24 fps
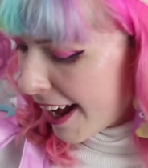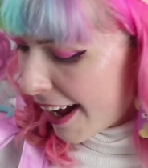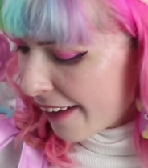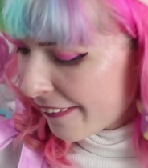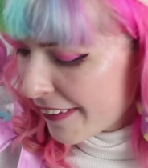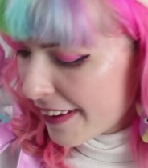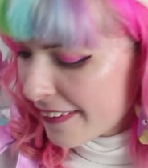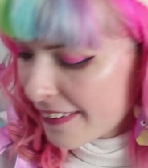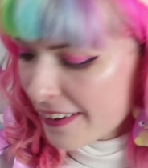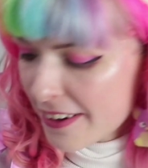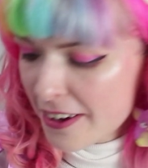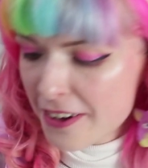And
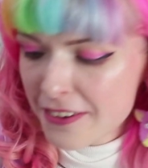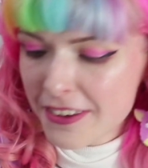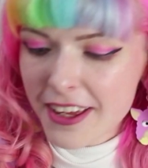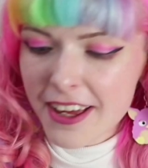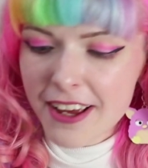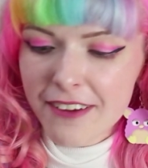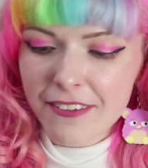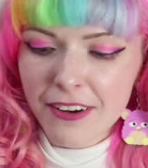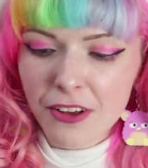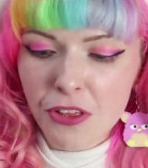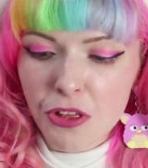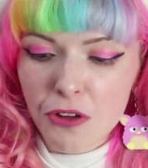then the other
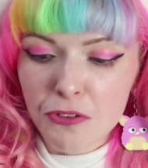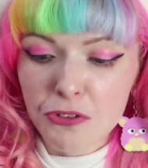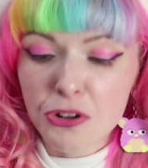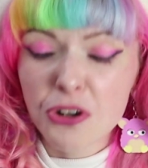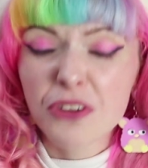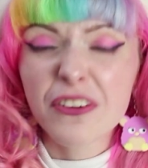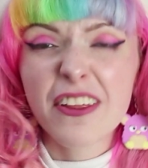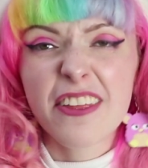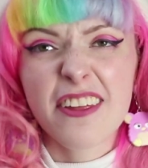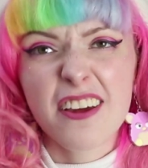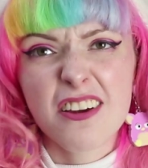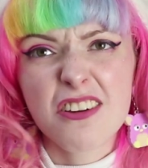earrings I've
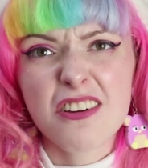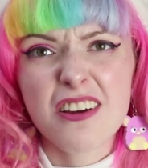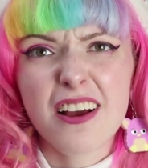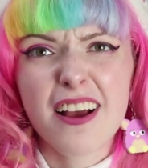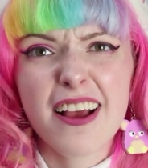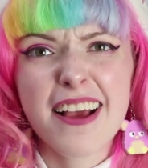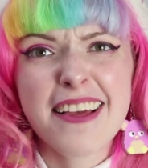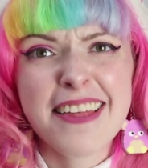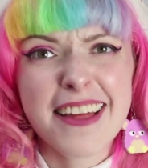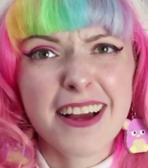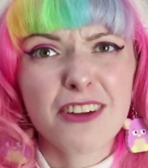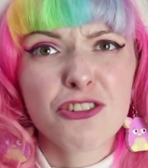got,
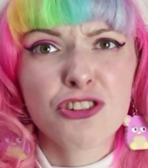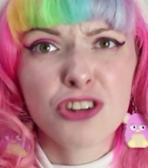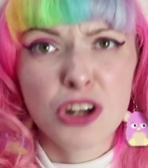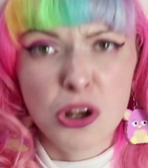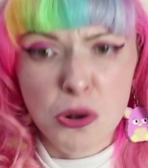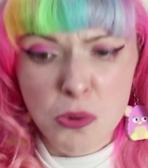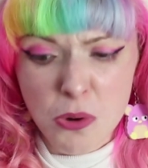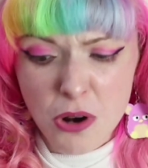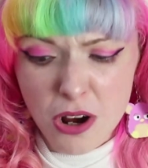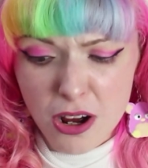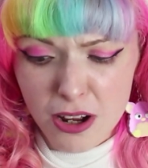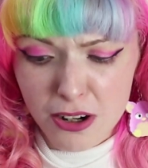is actually
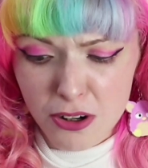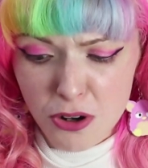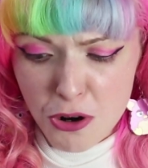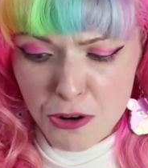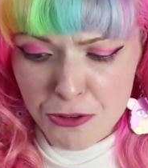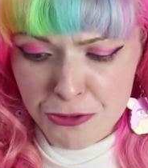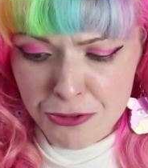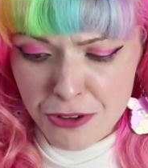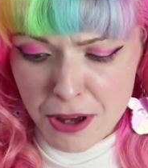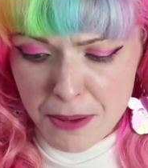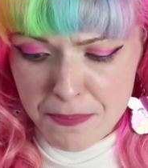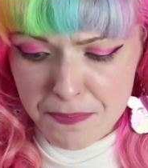quite a
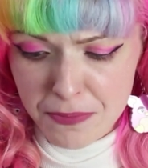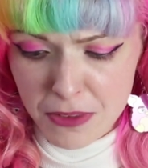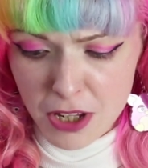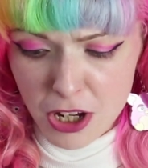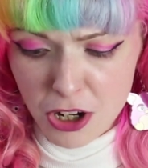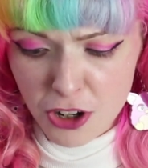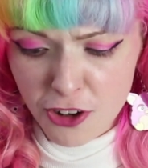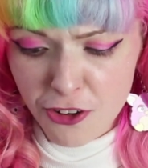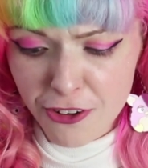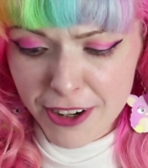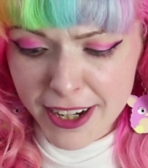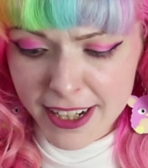lot of
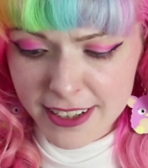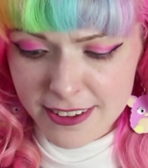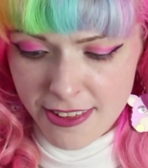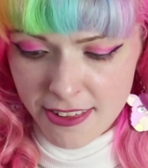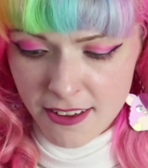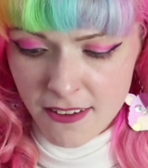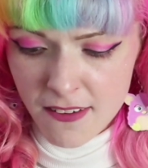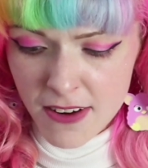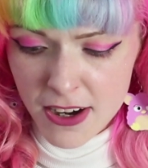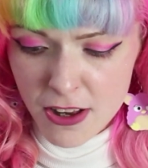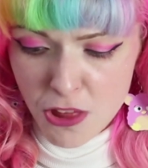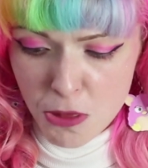acrylic
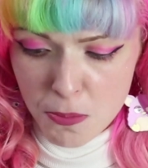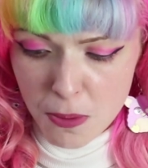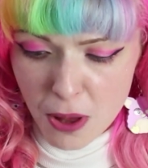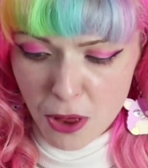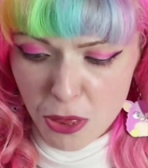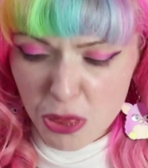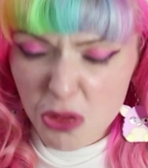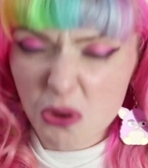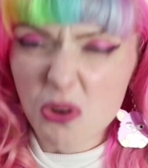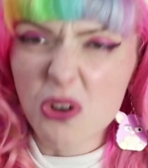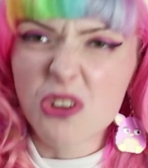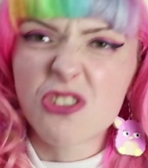designs, but I
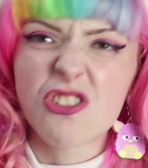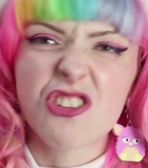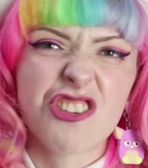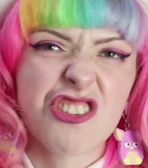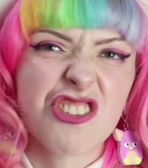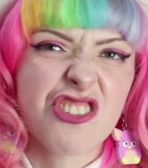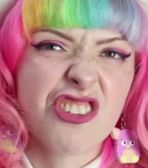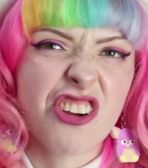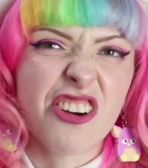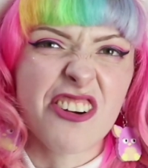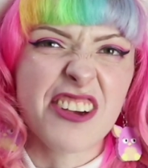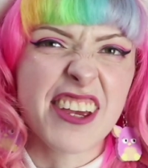thought I'd just
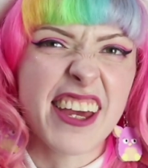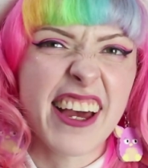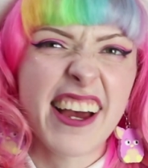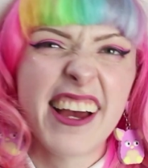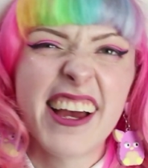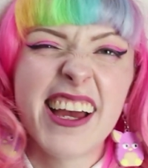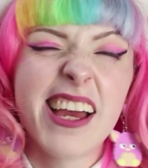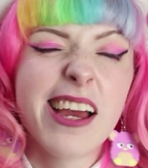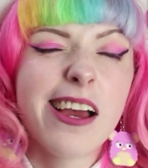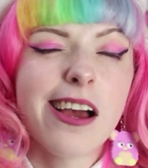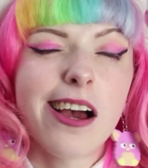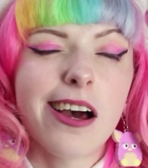show you
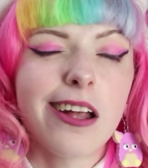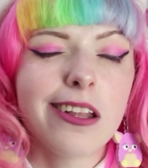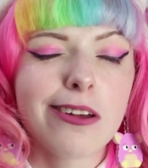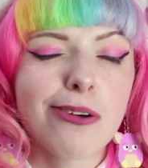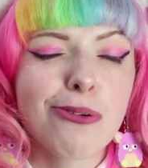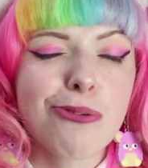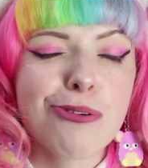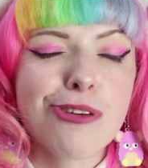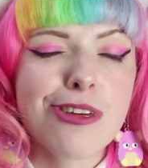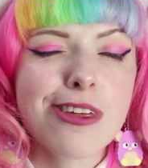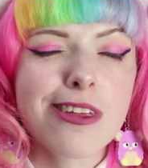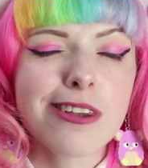a
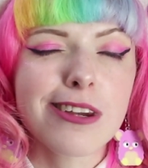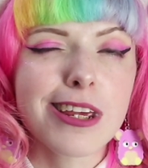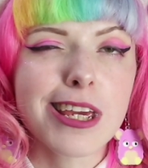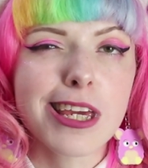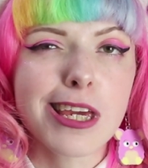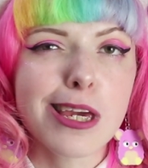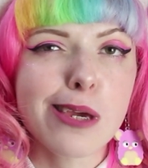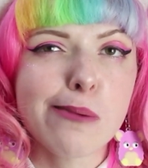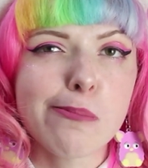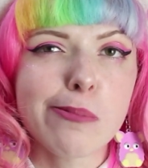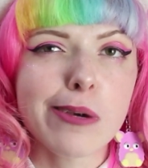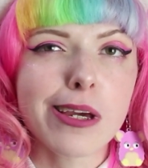little
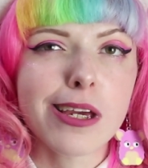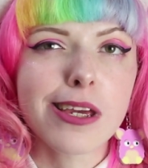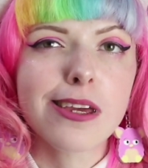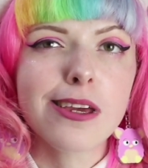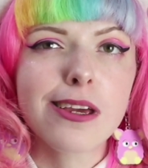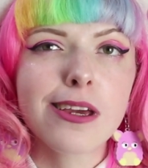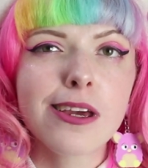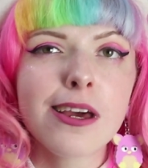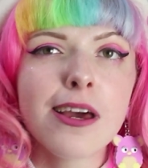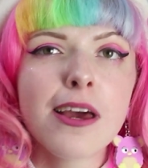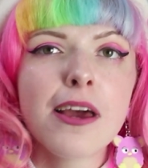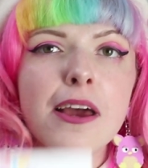sneaky
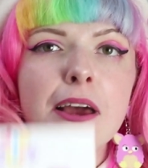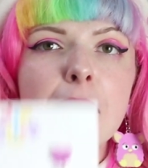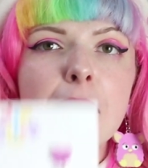peek.